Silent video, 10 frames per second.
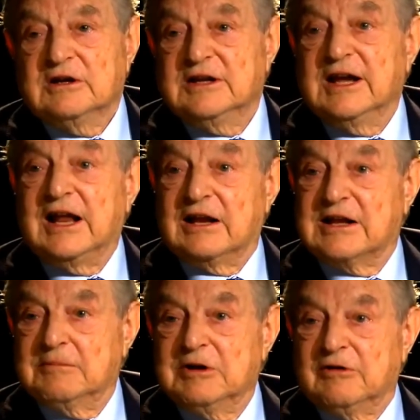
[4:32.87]
The
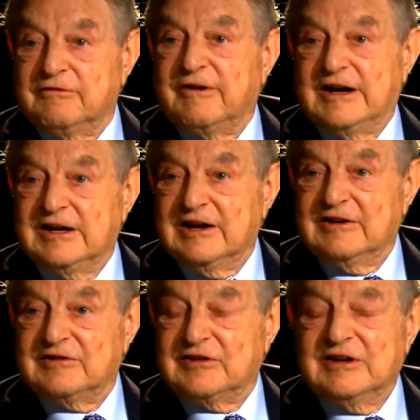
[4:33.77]
Alchemy of
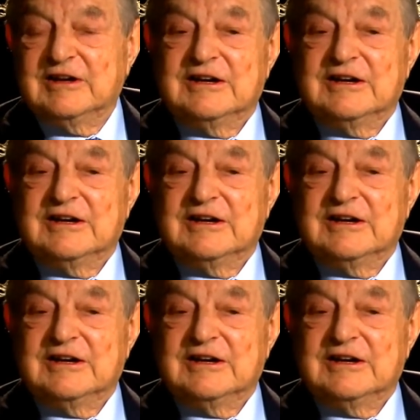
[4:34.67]
Finance.